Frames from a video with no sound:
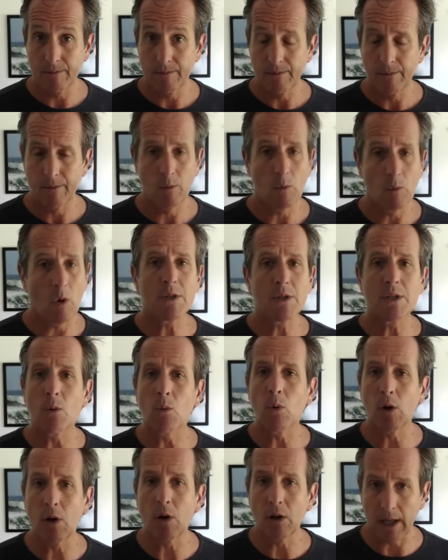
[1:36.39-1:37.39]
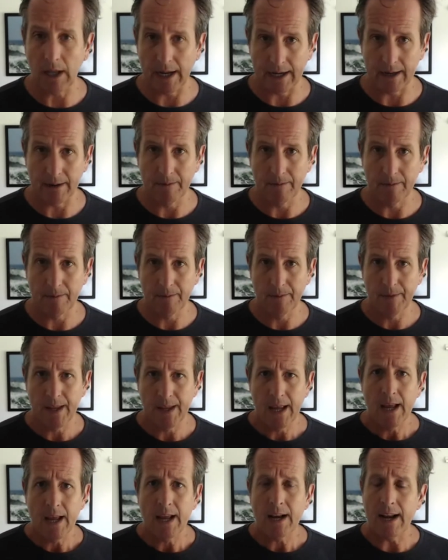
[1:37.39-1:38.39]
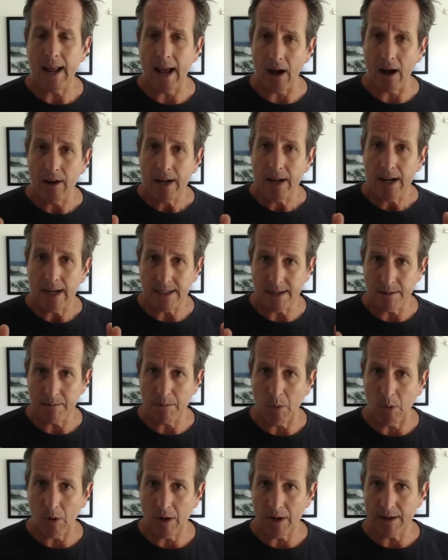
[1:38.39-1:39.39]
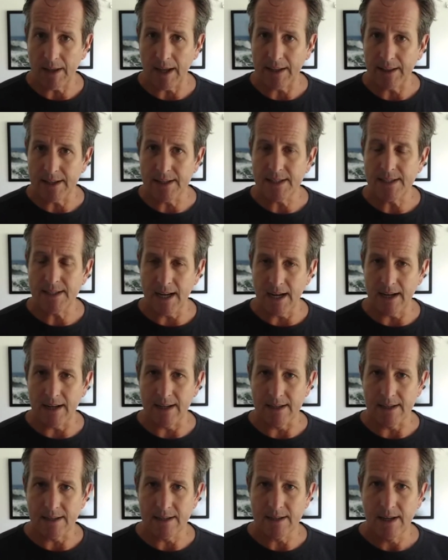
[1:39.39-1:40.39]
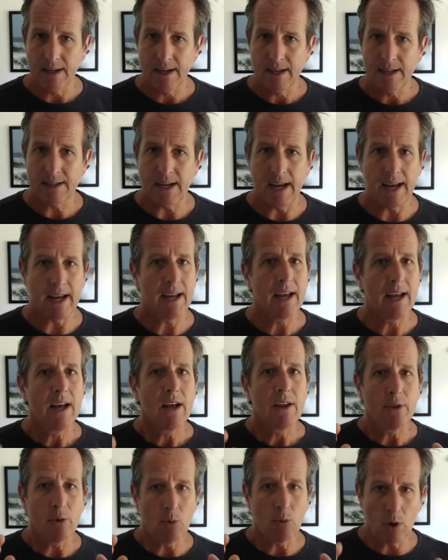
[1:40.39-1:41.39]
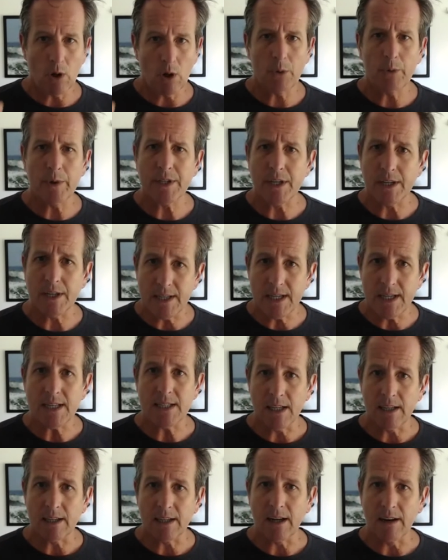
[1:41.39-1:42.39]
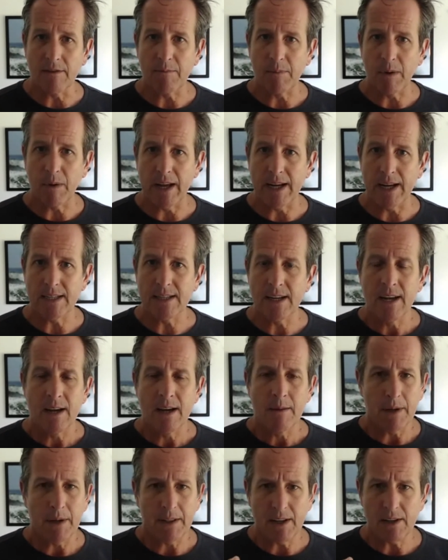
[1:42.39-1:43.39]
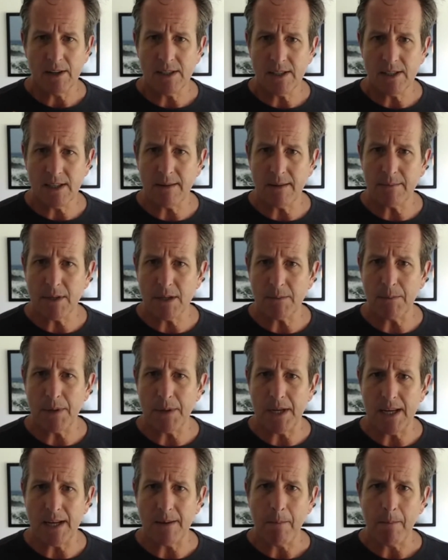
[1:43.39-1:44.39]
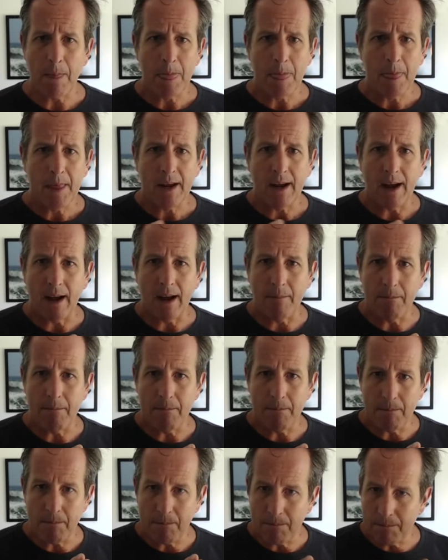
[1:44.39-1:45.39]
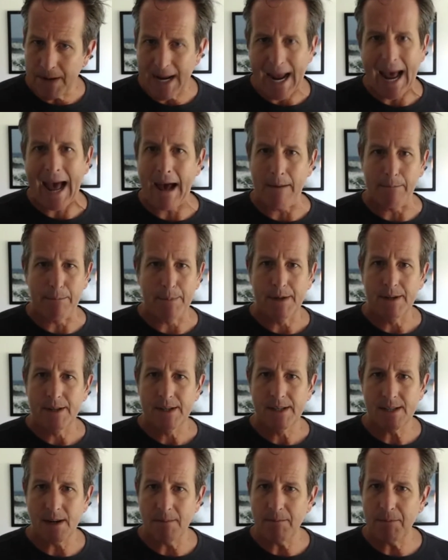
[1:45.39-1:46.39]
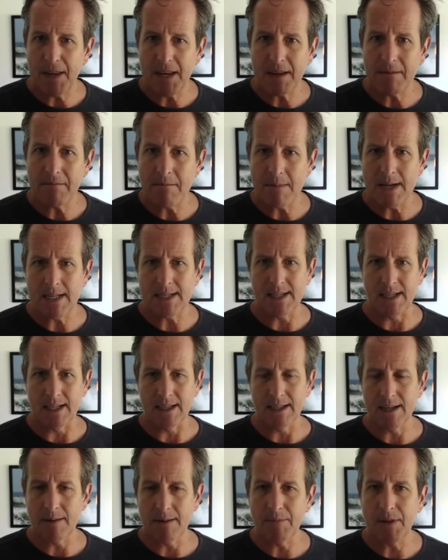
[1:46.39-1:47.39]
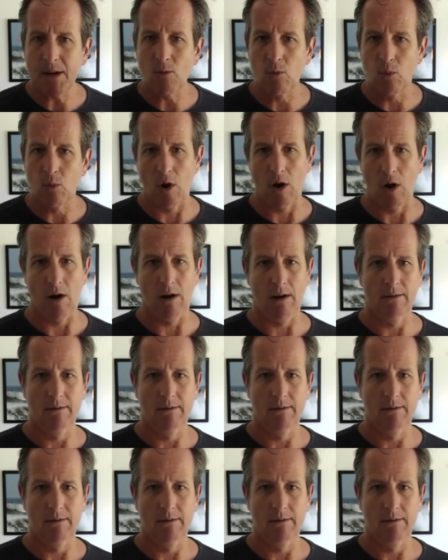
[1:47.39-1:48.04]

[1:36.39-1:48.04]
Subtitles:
What was the world like? Now, it's important that this sentence say, the world was a decent enough place, but there seemed to be a gap, something missing, something wrong.